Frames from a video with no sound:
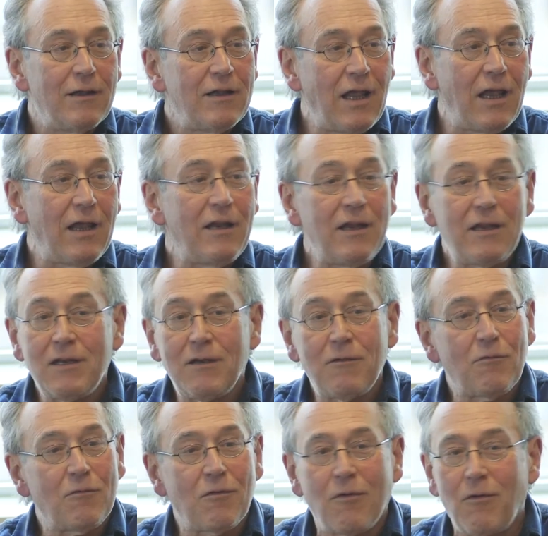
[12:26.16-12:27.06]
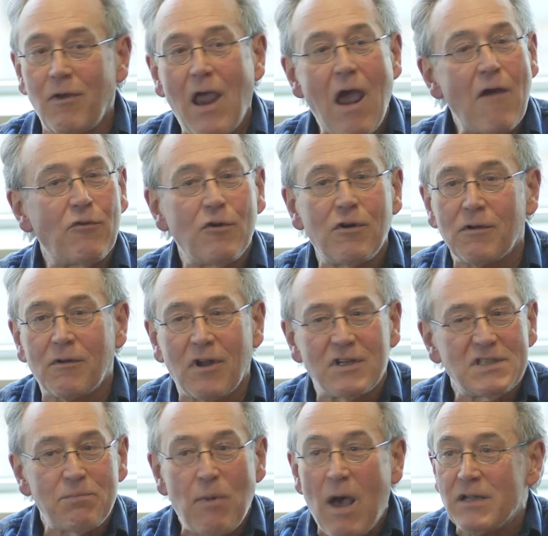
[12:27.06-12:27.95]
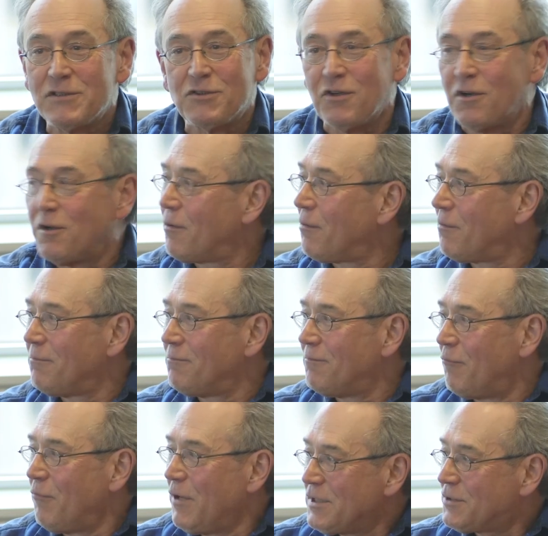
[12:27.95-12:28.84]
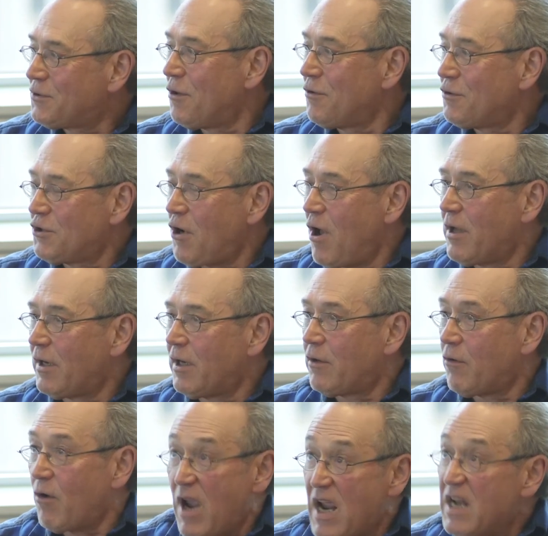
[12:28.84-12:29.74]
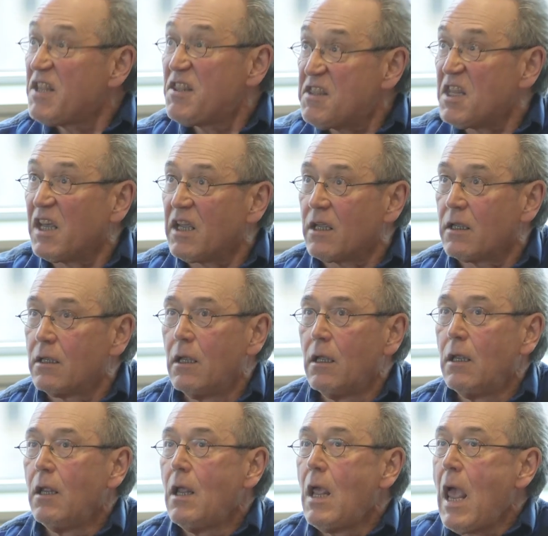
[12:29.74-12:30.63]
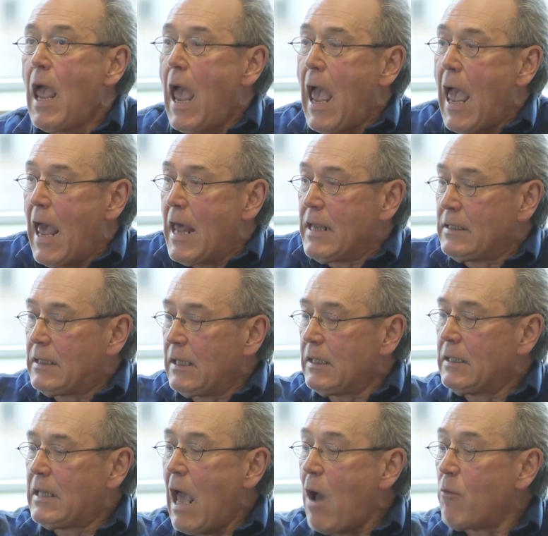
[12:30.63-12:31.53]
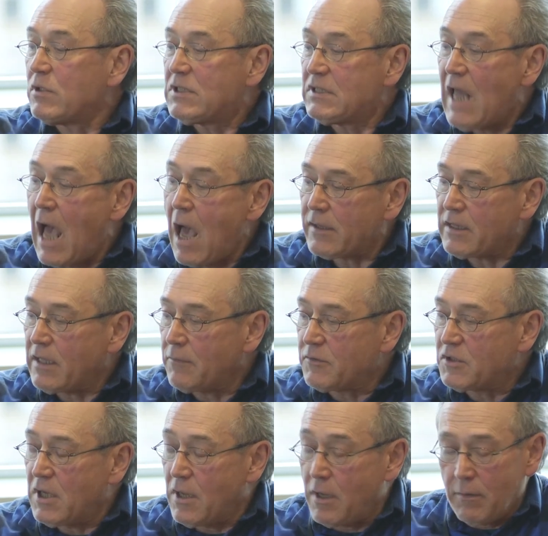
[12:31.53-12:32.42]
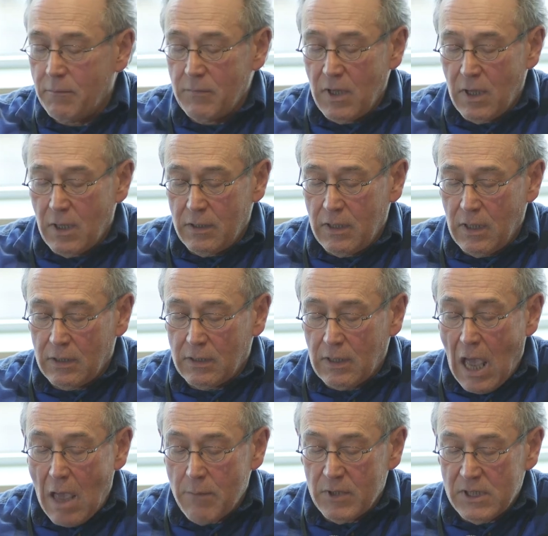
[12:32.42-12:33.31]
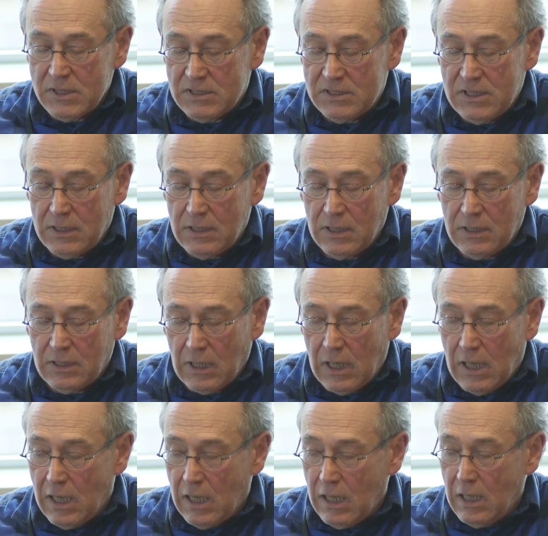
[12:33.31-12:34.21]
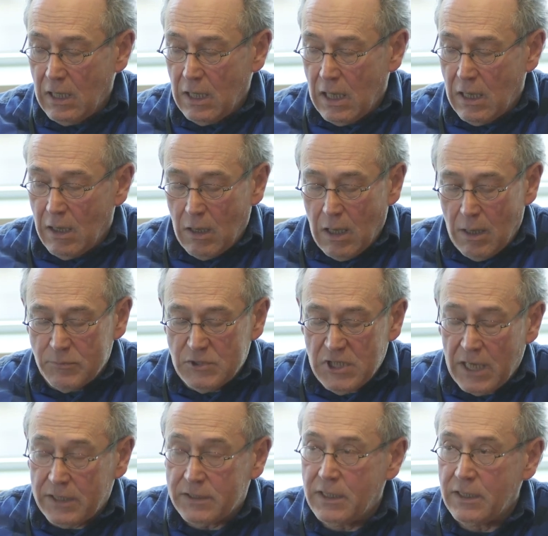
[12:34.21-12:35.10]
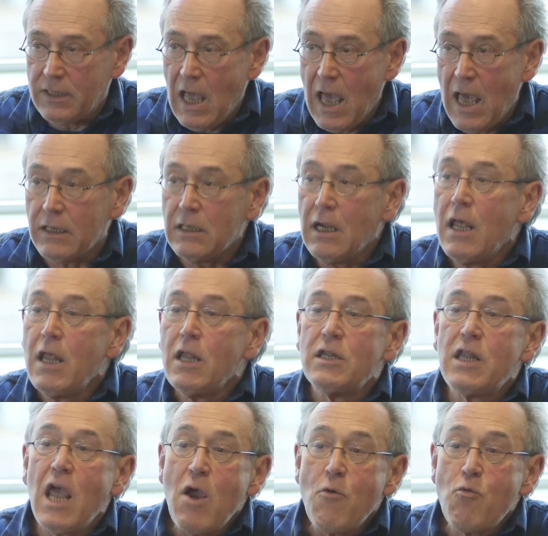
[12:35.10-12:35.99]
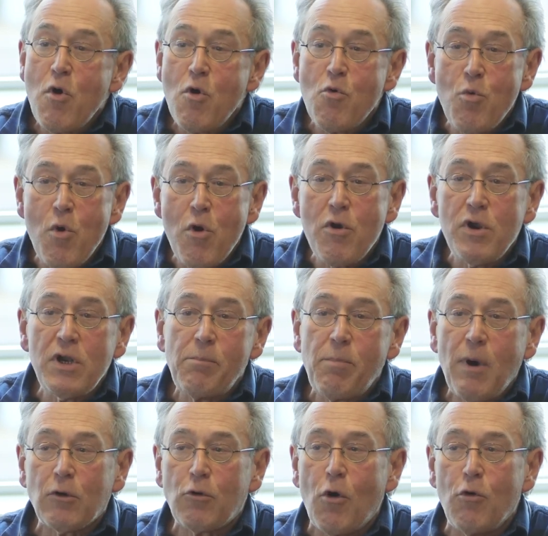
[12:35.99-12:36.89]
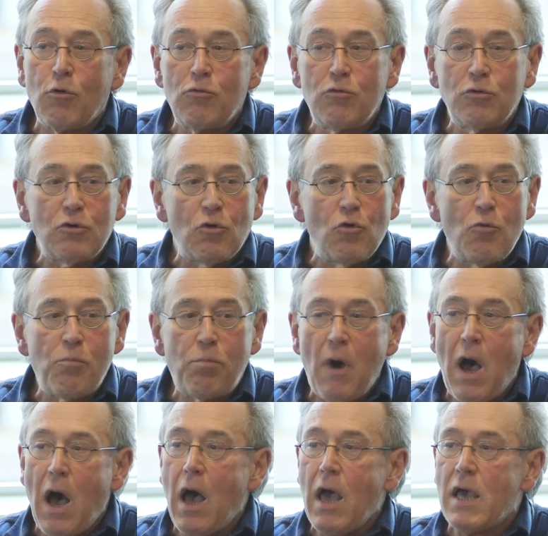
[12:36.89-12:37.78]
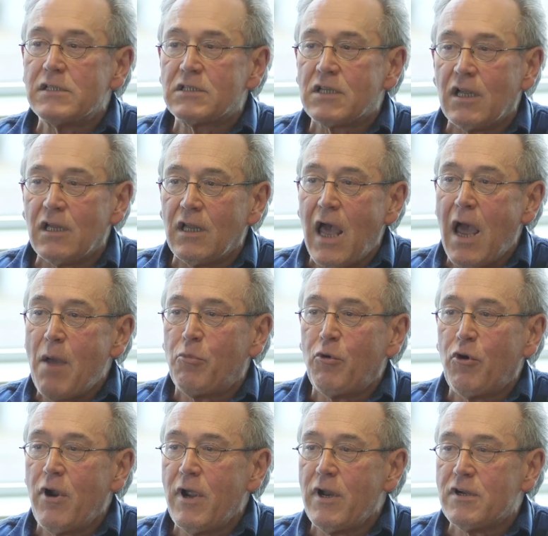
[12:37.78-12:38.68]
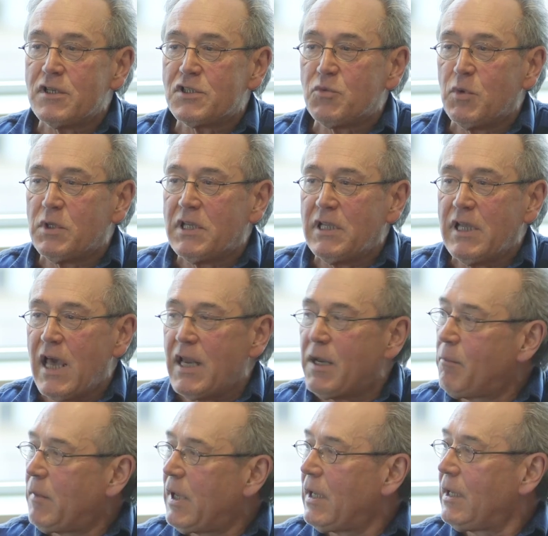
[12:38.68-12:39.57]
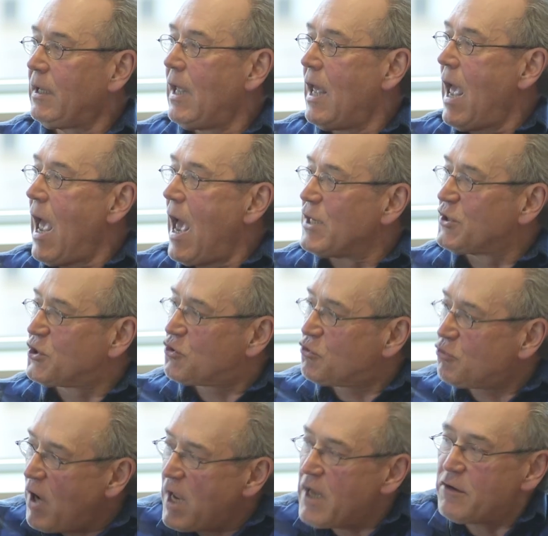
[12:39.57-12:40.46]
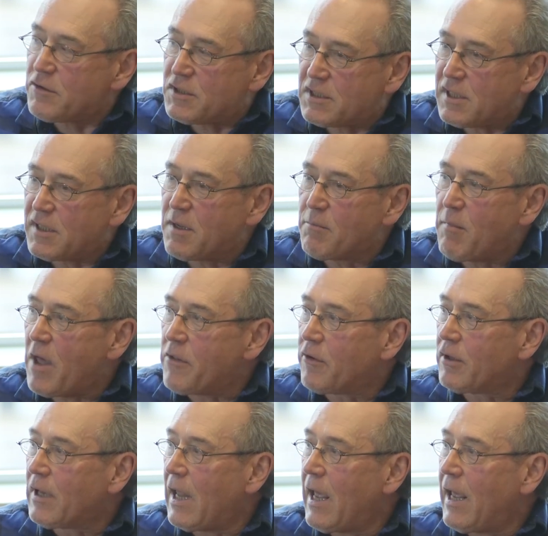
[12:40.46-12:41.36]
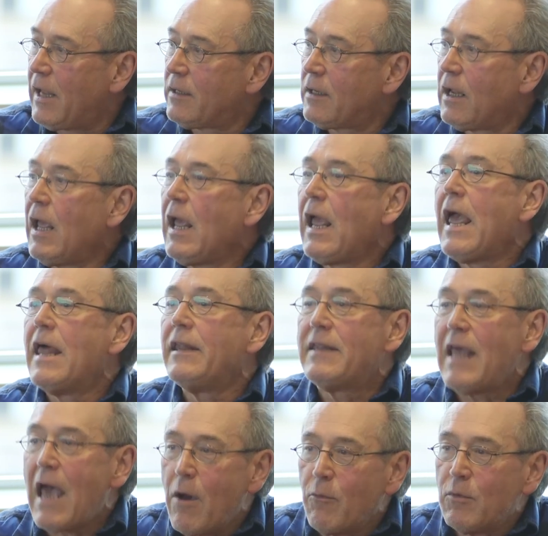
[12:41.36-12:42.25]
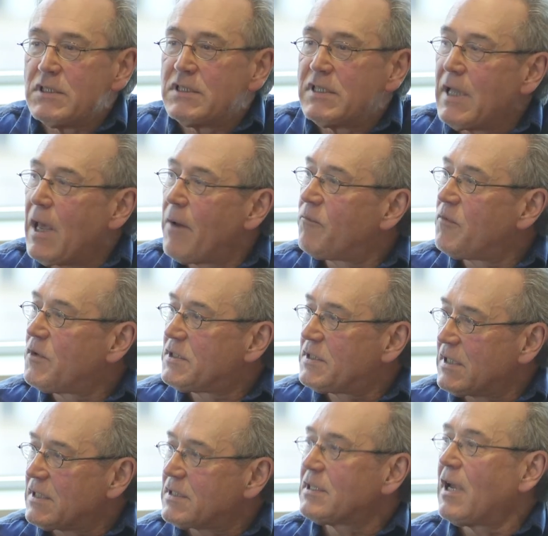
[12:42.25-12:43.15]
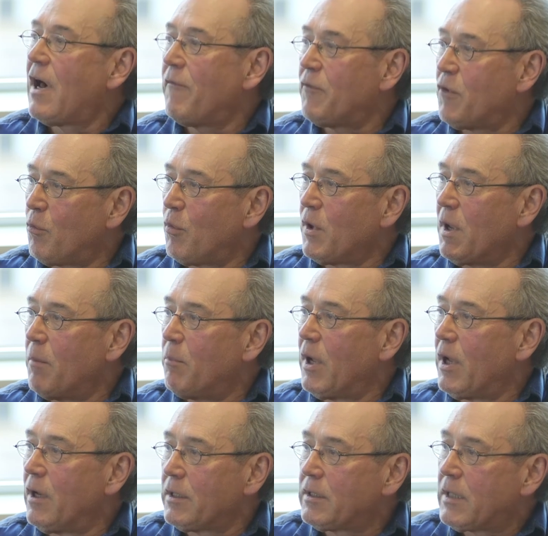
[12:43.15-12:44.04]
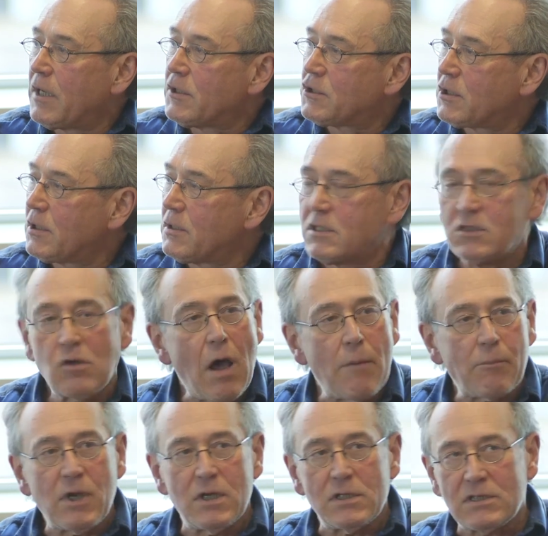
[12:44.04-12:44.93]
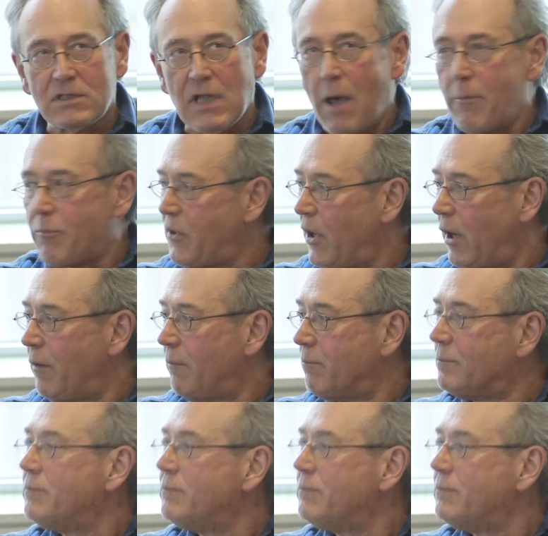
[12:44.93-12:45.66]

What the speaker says: They didn't ever sponsor research on it or anything. And that was not, the communists didn't object to that. They were worried about O'un, Upa as collaborators with the enemy, as traitors to the motherland, and that was the emphasis of the rehabilitation. So I'm going to stop there.